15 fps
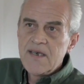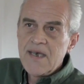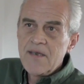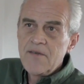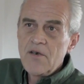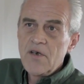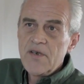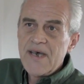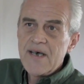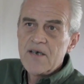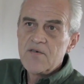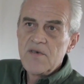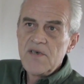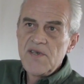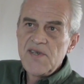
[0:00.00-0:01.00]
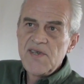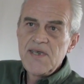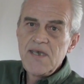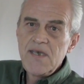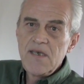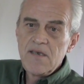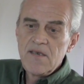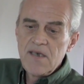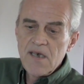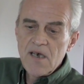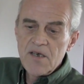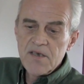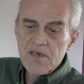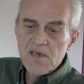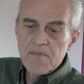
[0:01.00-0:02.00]
cannot actually see the
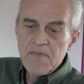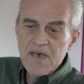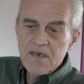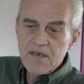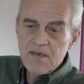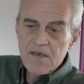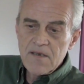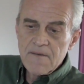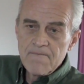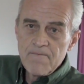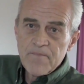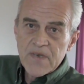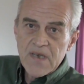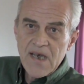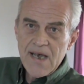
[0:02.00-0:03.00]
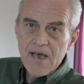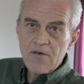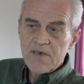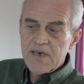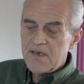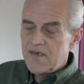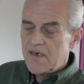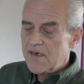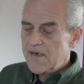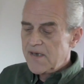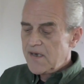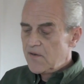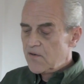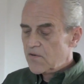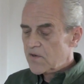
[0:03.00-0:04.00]
unexpected, how can they
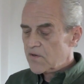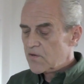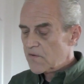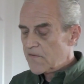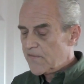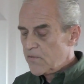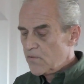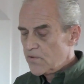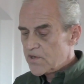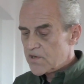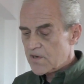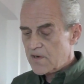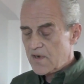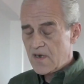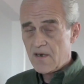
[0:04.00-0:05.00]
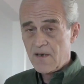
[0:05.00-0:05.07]
lead you into a future?